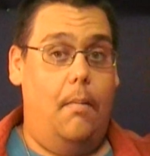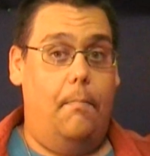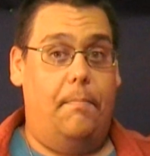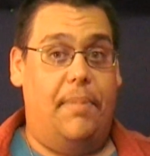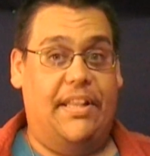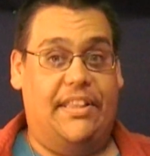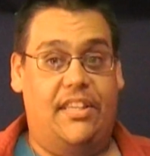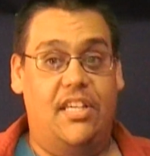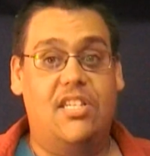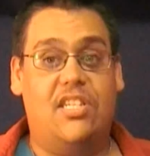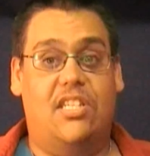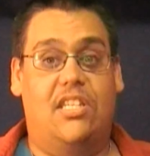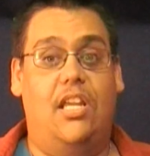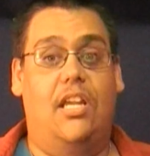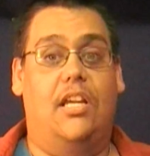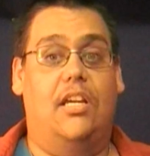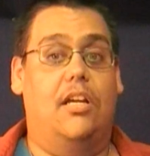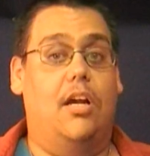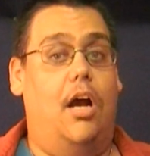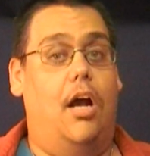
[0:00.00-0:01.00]
But this
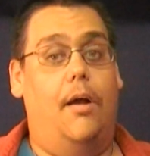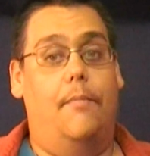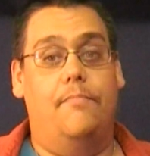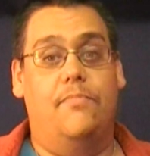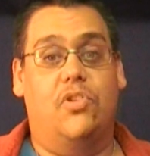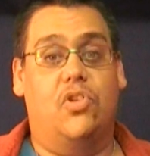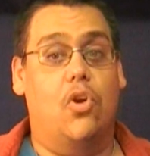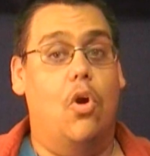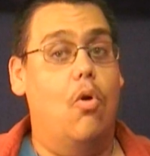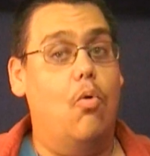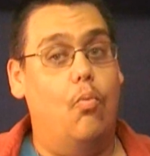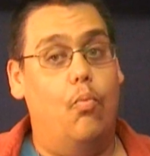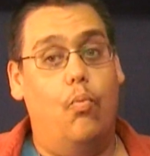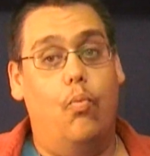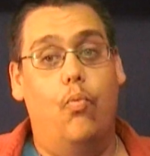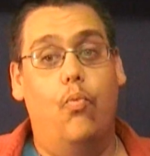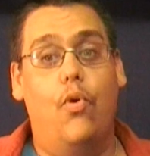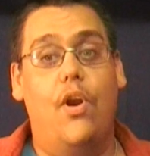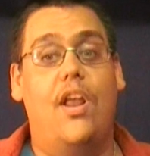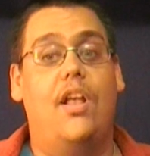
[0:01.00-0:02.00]
thing comes
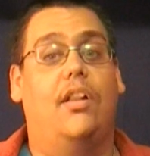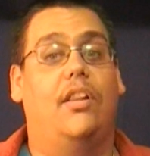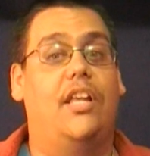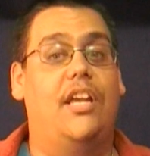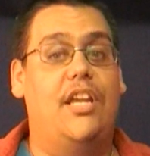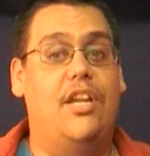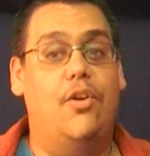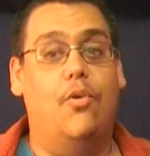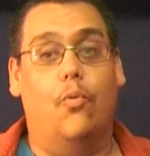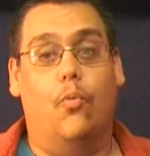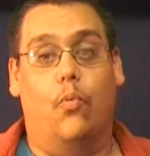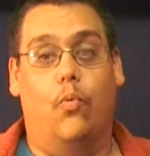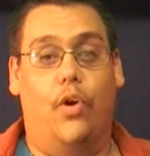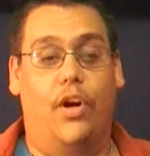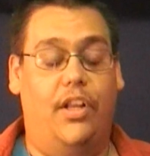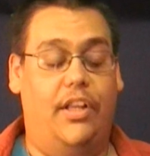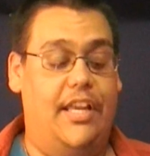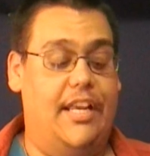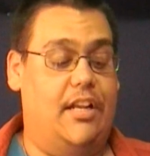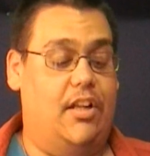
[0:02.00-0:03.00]
really,
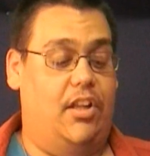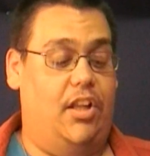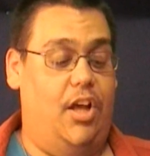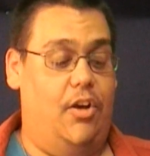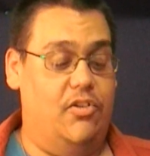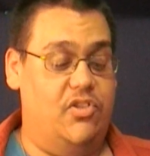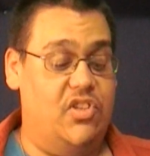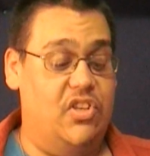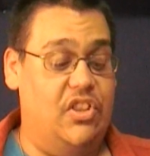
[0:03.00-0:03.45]
really close.